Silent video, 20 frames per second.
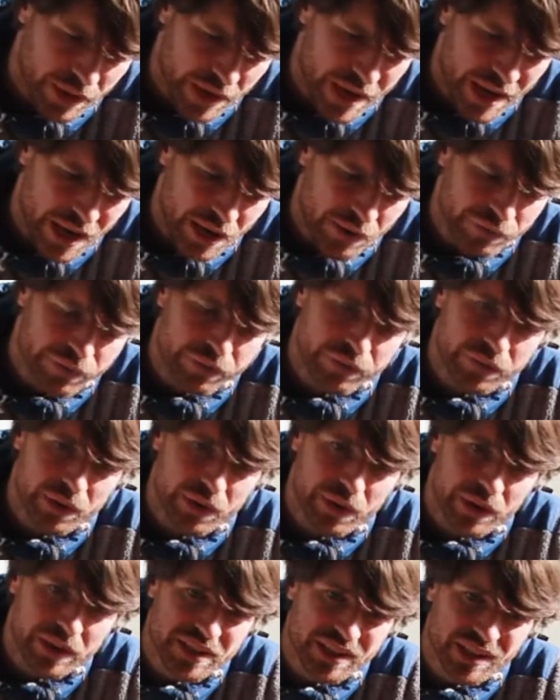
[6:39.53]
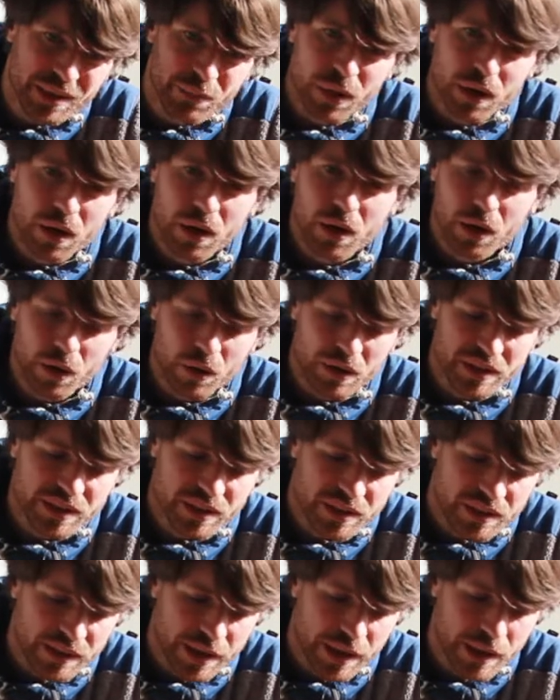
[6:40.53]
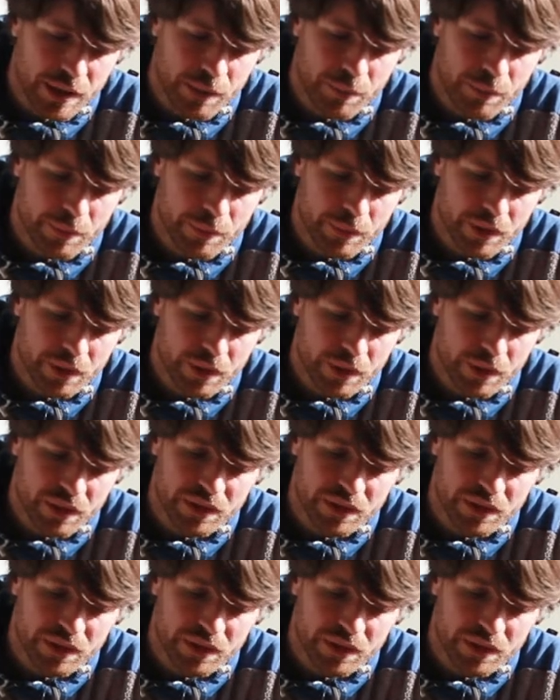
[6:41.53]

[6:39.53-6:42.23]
have a similar or same